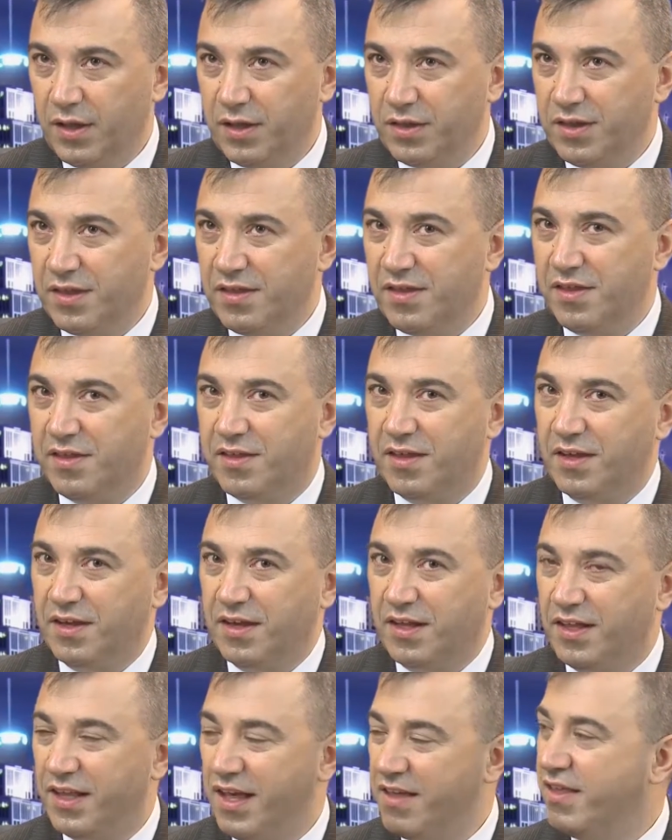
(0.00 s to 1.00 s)
this is a
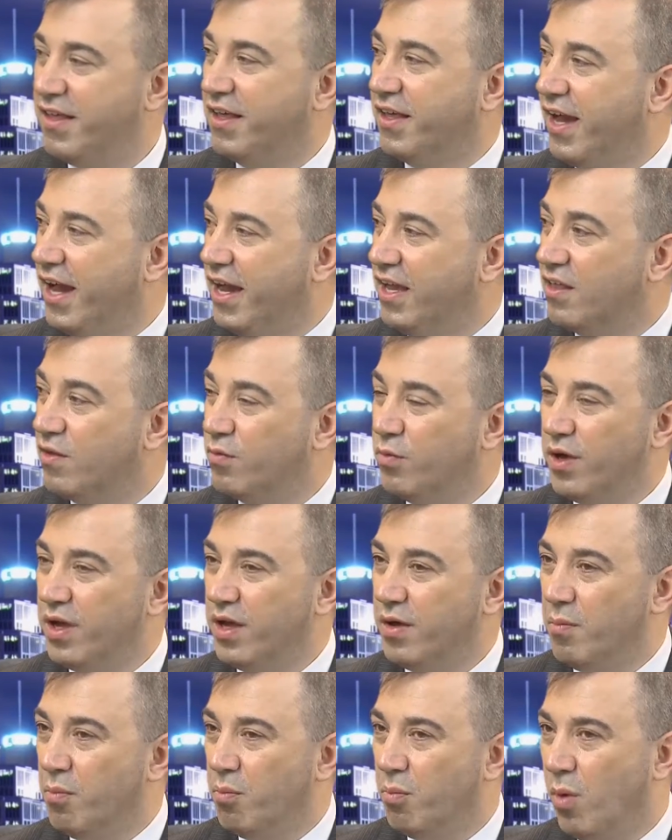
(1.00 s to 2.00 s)
classic case
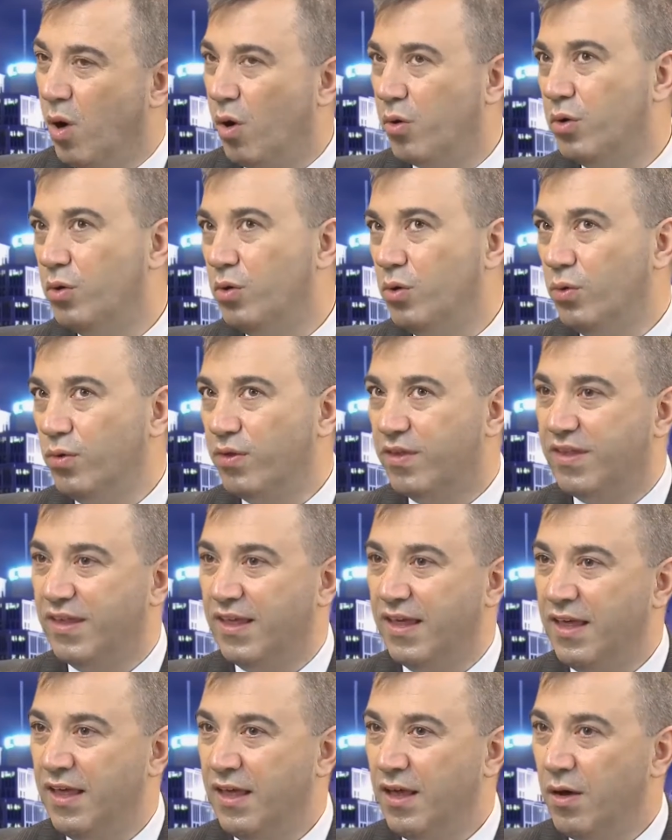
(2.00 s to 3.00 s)
where
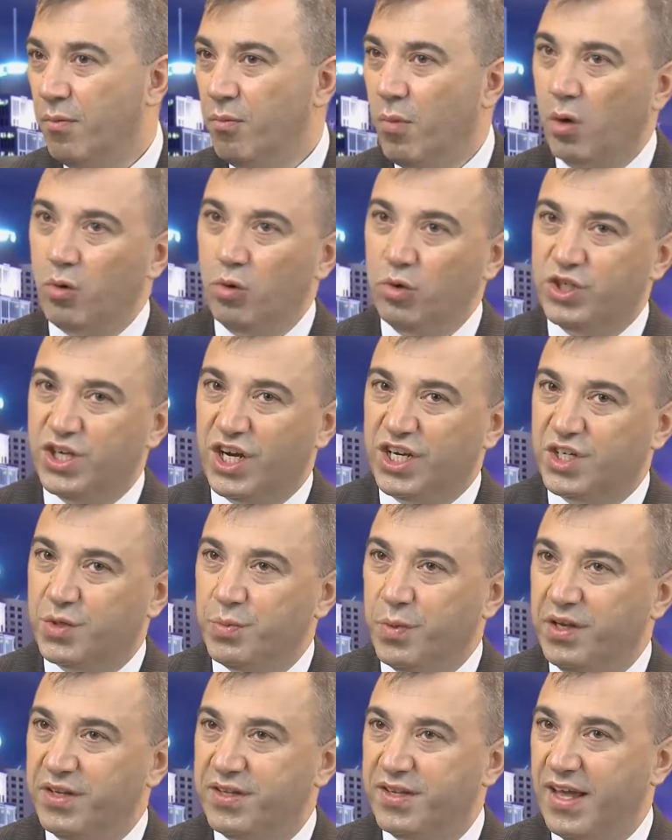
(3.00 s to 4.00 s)
moral
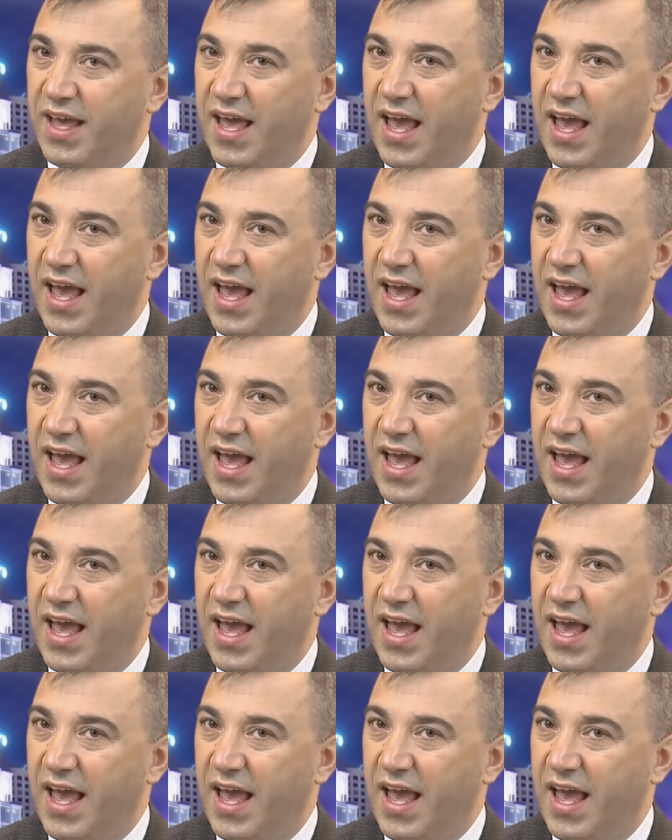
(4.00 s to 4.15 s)
judgment